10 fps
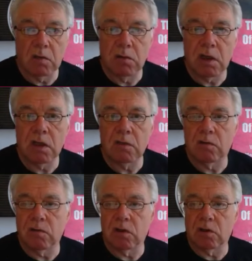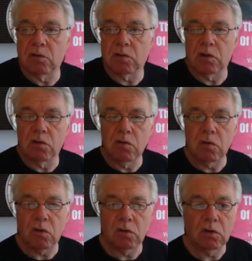with no further ado,
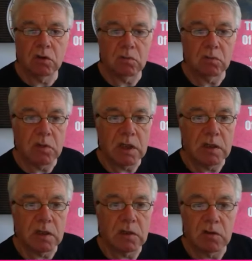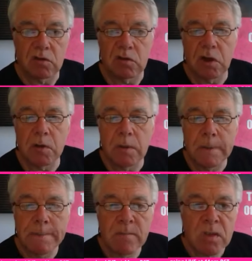on with the show.
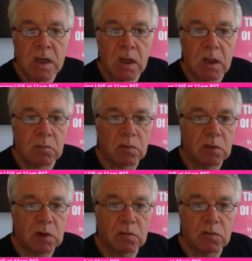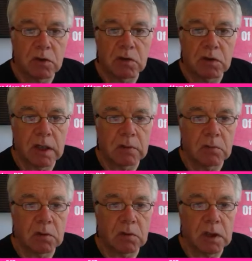What have we got for you today?
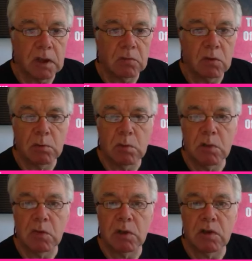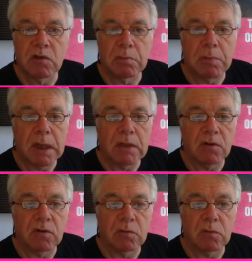Well, the rumour mill is
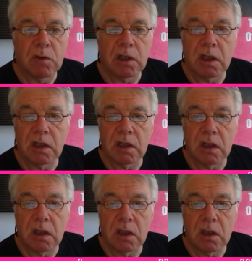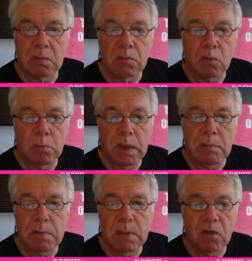abuzz with more
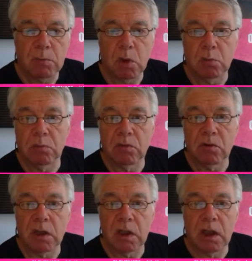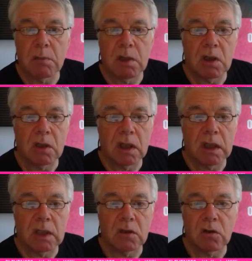baby buzz bombs. Yamaha
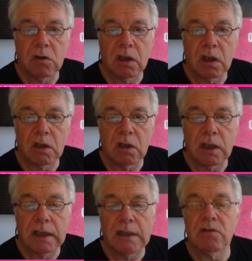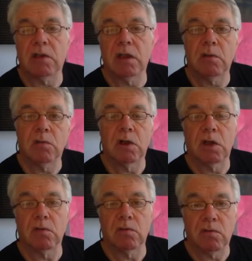and Honda are allegedly
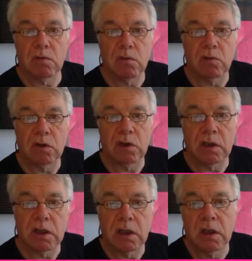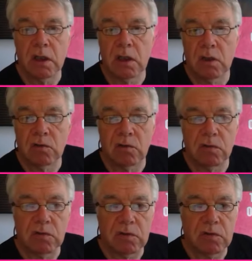working on four-cylinder
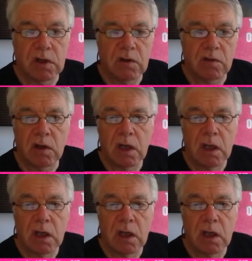250s